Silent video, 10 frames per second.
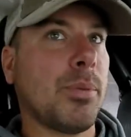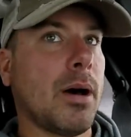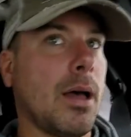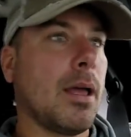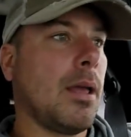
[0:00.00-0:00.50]

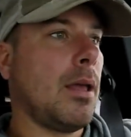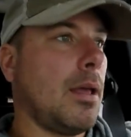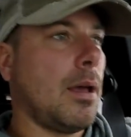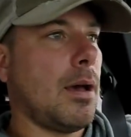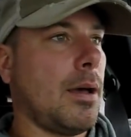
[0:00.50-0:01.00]
But
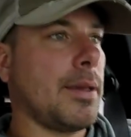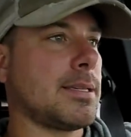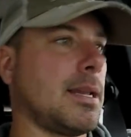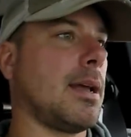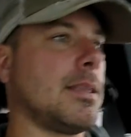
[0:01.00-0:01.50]
like I
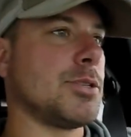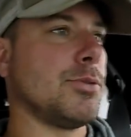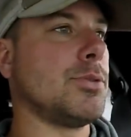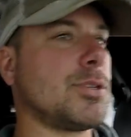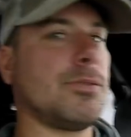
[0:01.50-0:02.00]
said, I got this
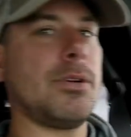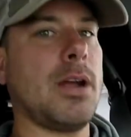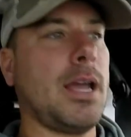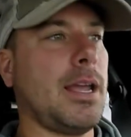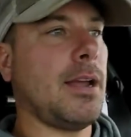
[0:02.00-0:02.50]
roost
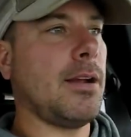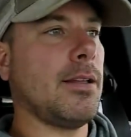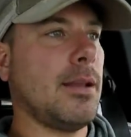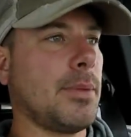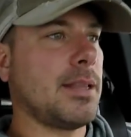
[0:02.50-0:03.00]
right here
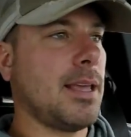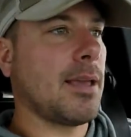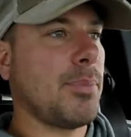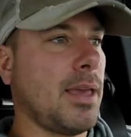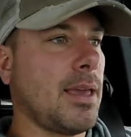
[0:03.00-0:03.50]
that I'm going to
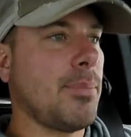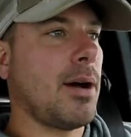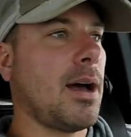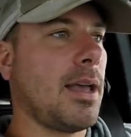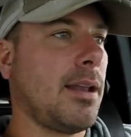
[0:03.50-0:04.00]
take a peeky
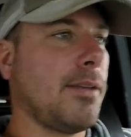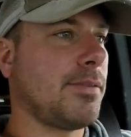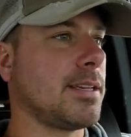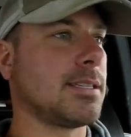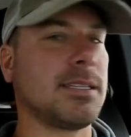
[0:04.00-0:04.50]
pie, and
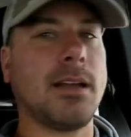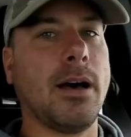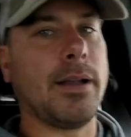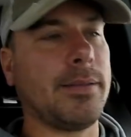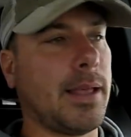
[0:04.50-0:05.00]
if this is
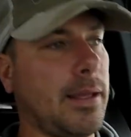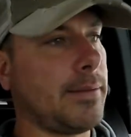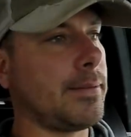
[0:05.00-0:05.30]
done, then